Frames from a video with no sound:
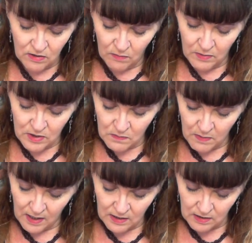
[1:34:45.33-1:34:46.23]
your
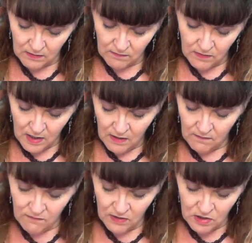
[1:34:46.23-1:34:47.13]
perspective.
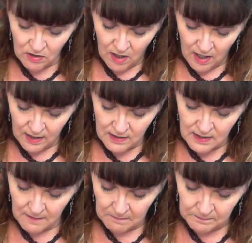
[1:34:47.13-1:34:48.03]
Visualize.